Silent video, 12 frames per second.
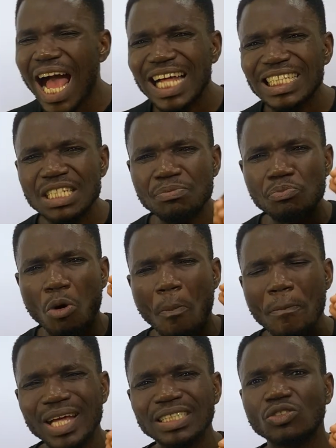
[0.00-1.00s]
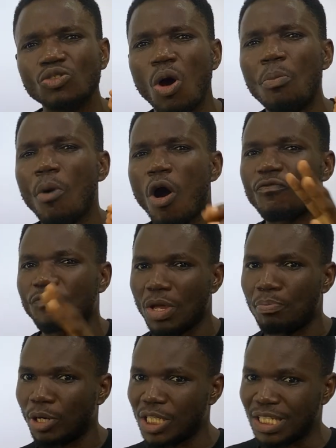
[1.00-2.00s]
and the momentum of a
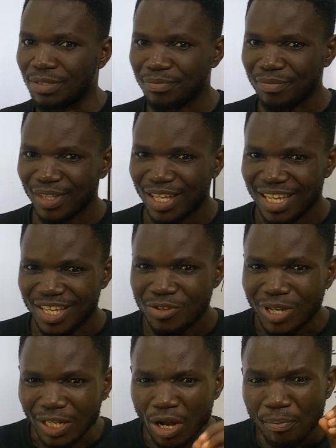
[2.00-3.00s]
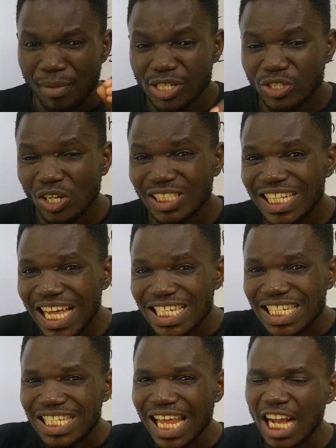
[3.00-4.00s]
body. You cannot measure the
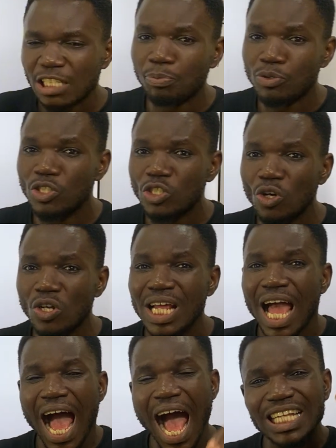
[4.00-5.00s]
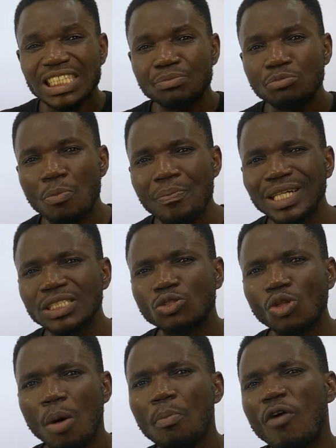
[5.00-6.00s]
exact position and the
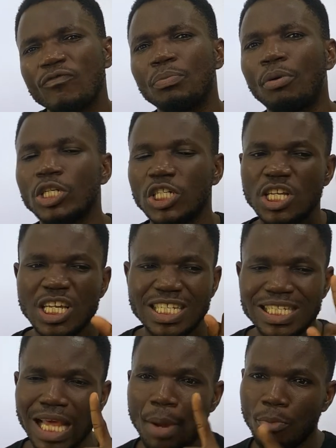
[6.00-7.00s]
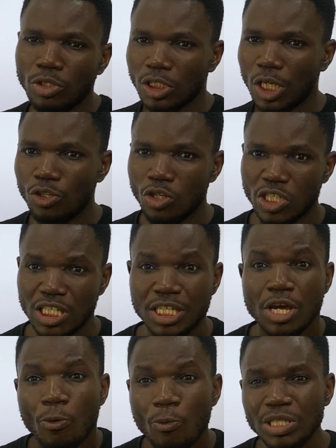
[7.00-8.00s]
momentum of a body simultaneously,
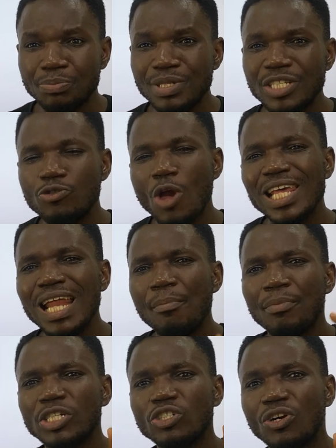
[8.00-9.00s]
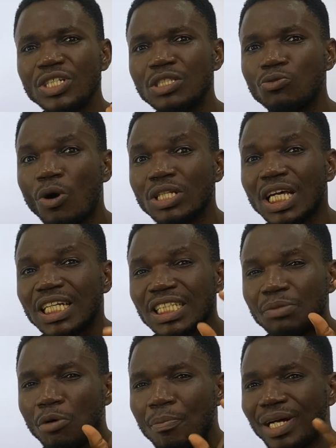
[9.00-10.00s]
which means you're either measuring the
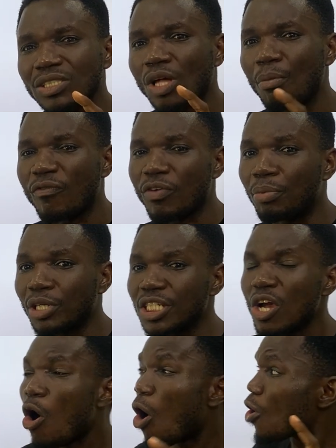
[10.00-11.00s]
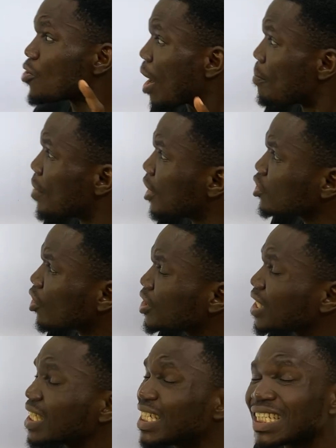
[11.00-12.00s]
momentum of a body, or you are
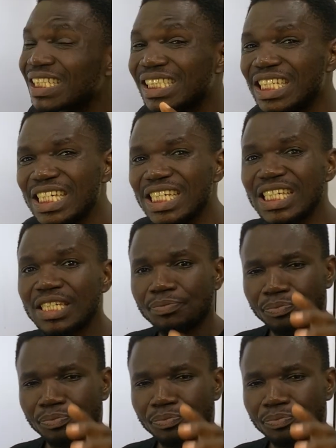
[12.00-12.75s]
measuring the